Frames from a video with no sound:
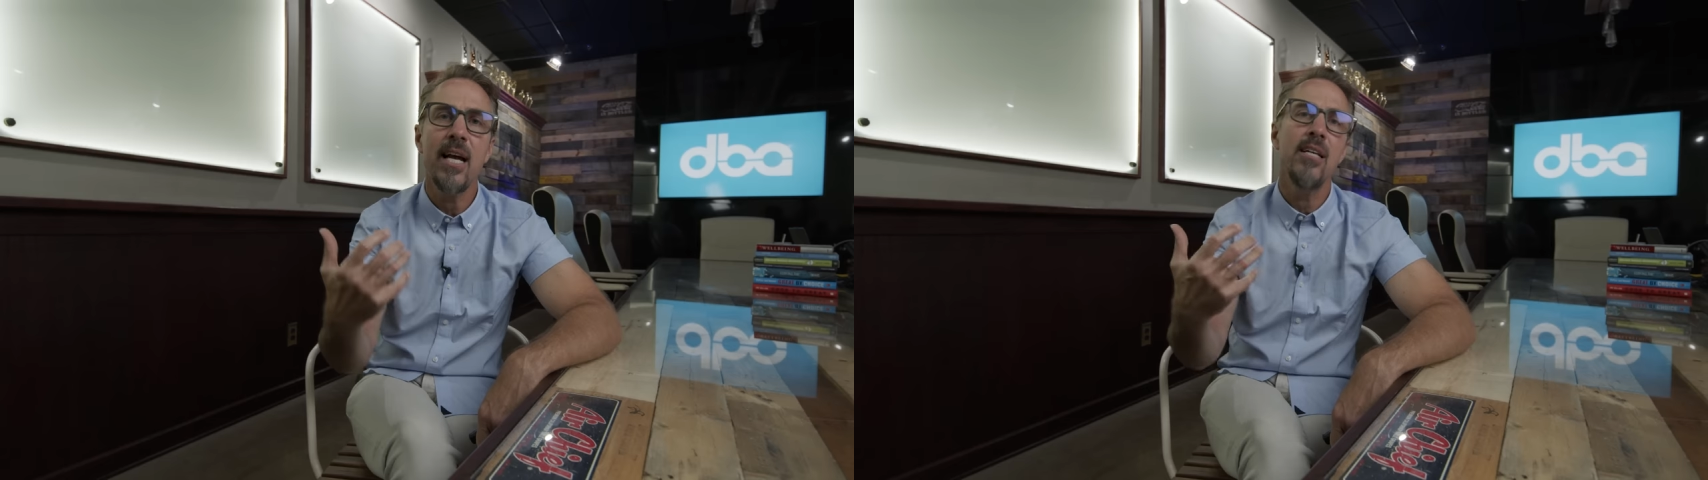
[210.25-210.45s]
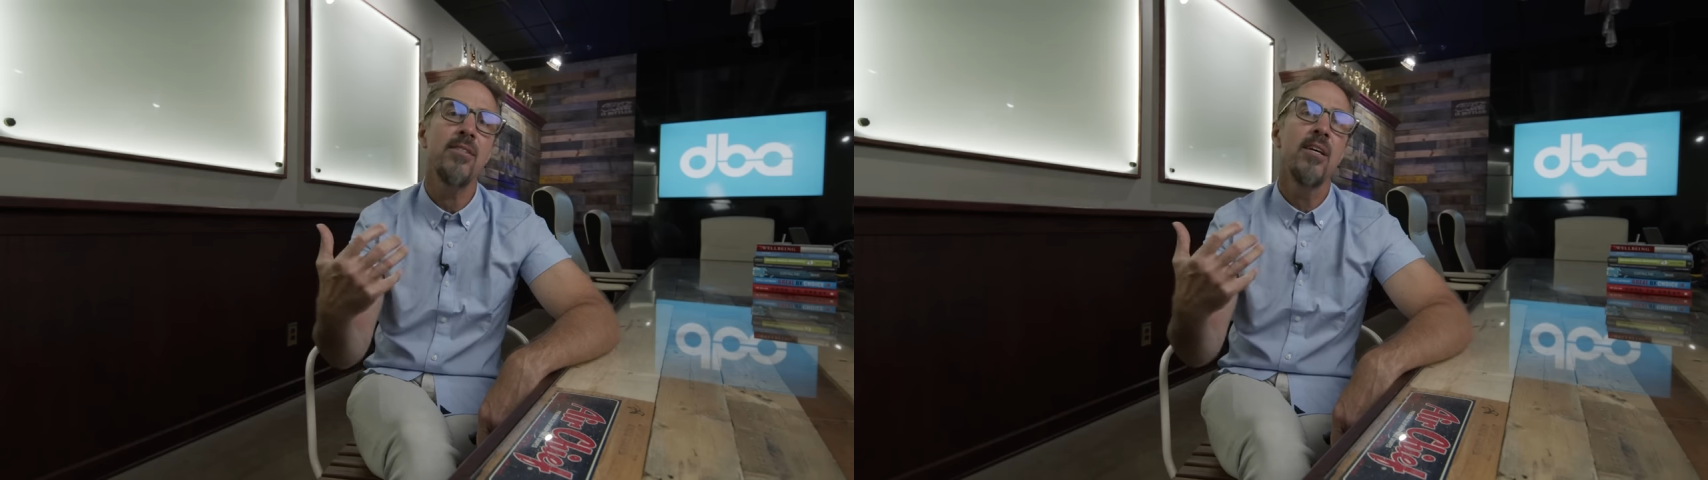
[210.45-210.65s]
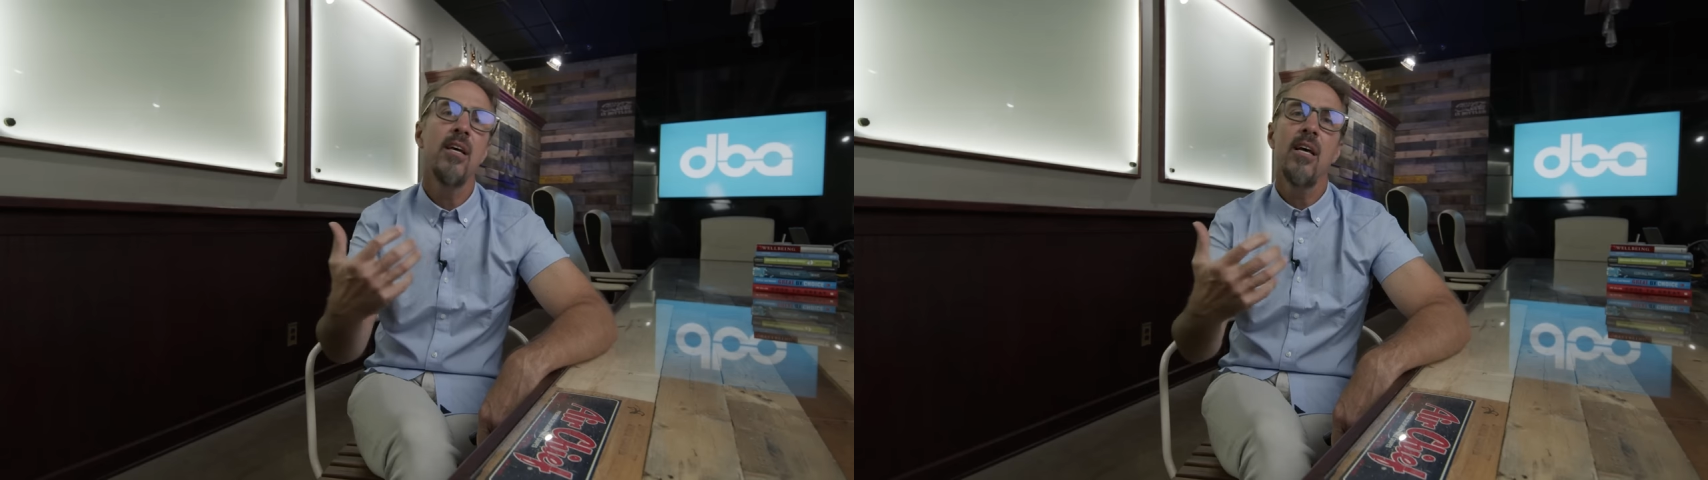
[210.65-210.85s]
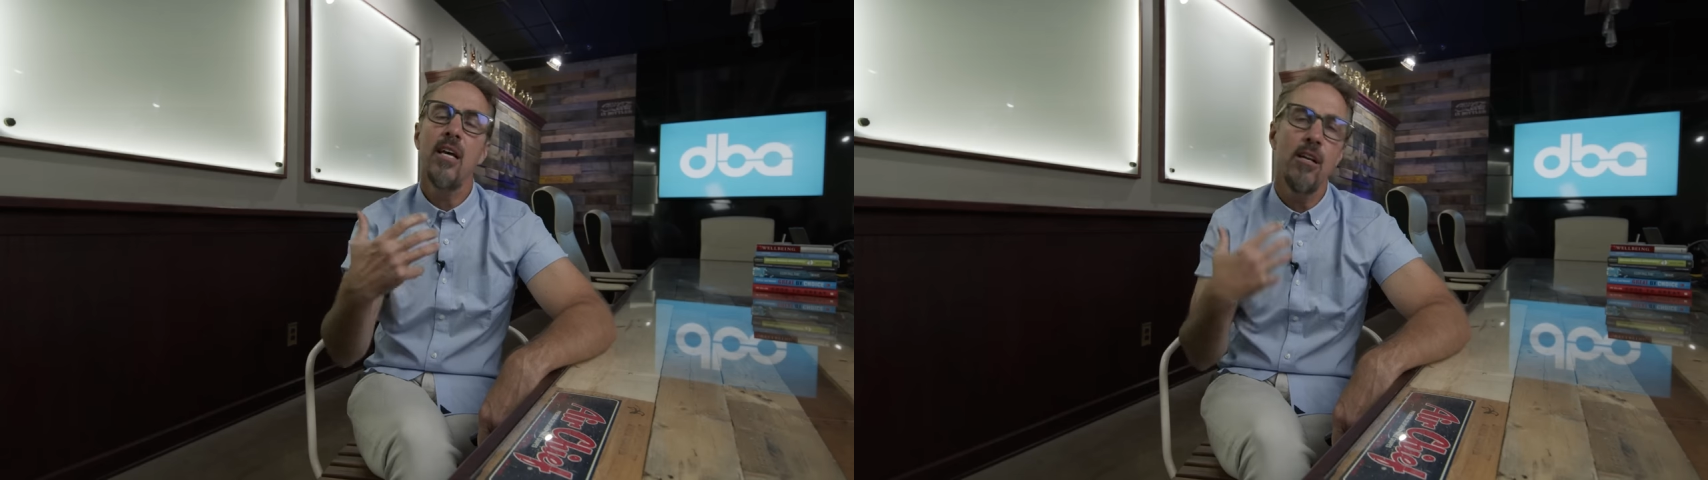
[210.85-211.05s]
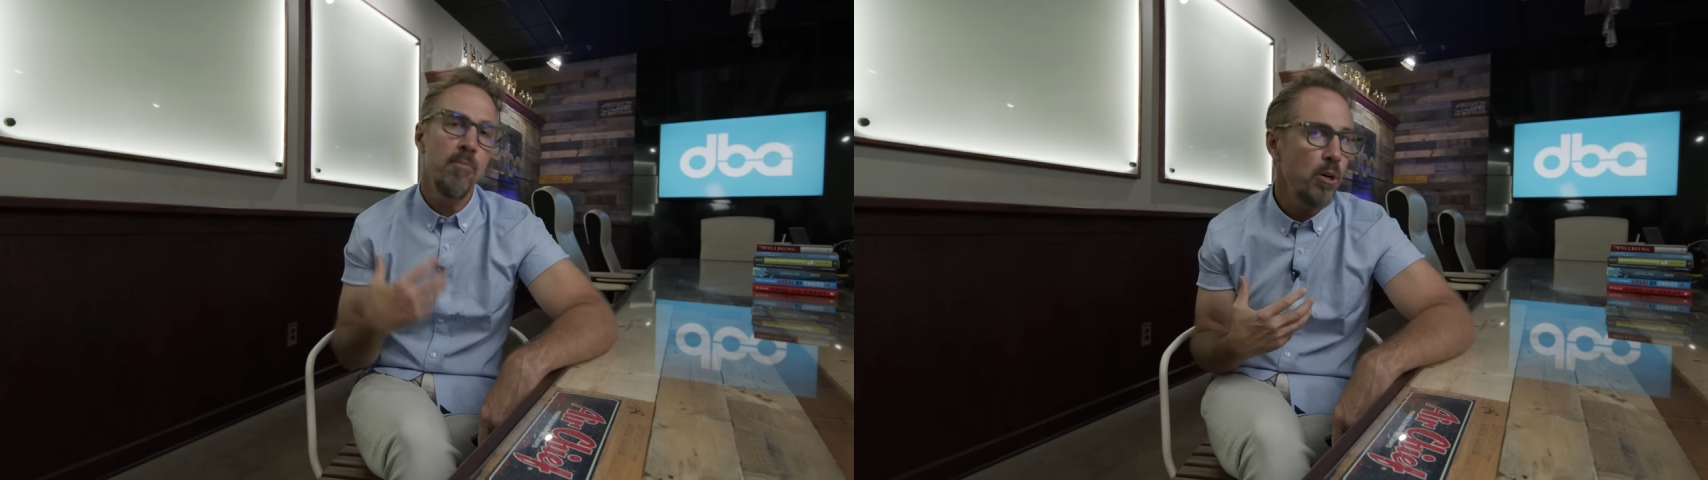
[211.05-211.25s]
has
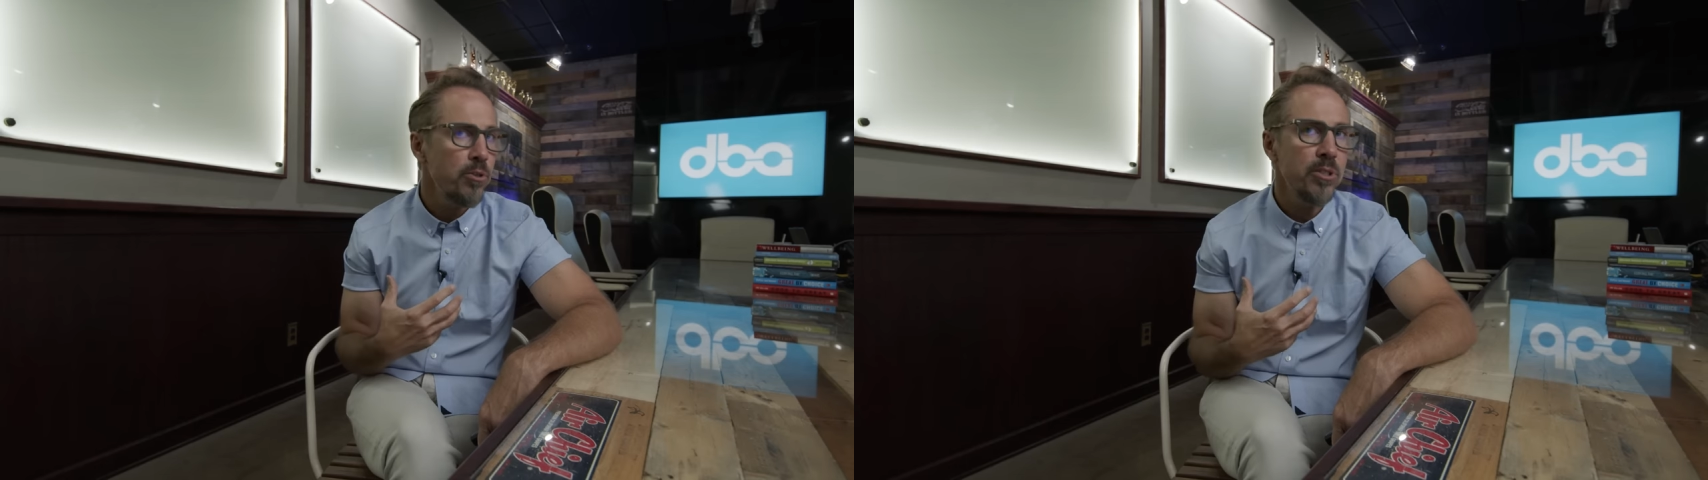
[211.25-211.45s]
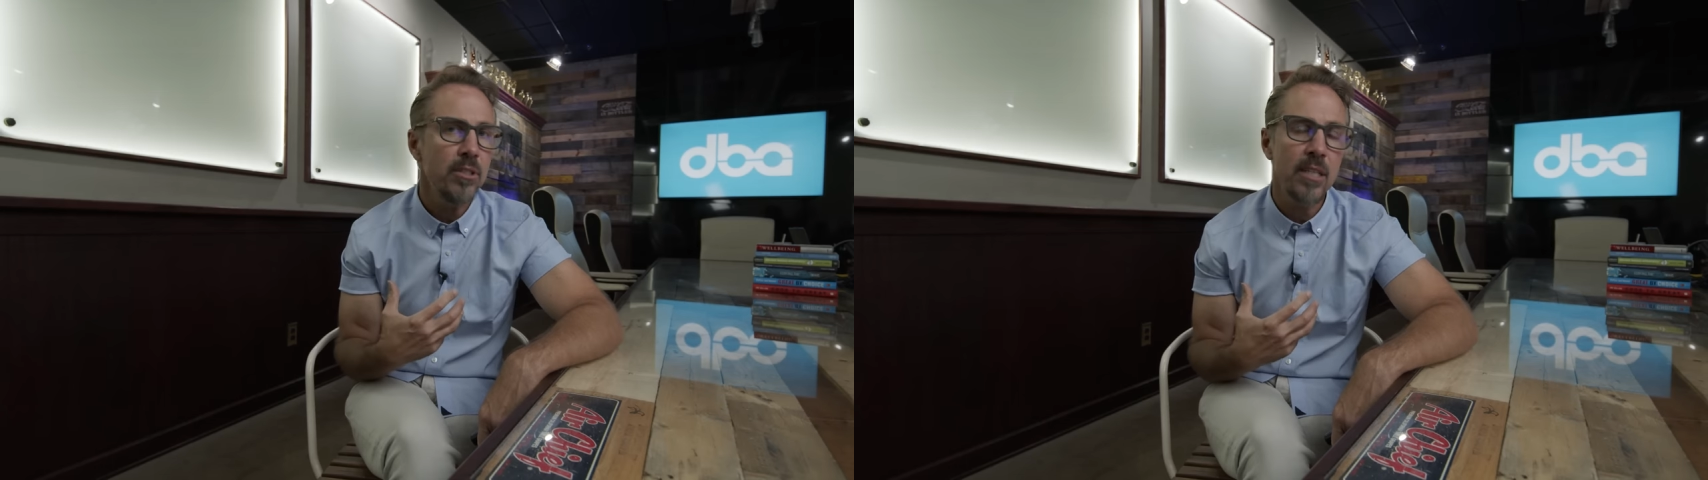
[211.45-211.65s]
an emotional